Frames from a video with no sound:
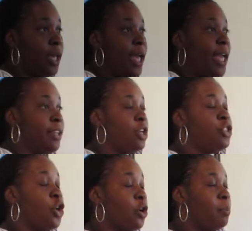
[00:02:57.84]
and
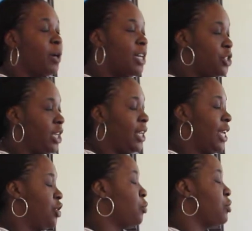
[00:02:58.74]
your budget
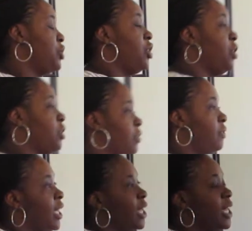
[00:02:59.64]
and your reserve
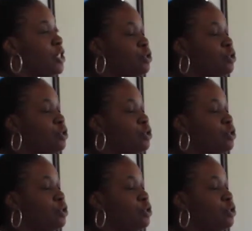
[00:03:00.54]
is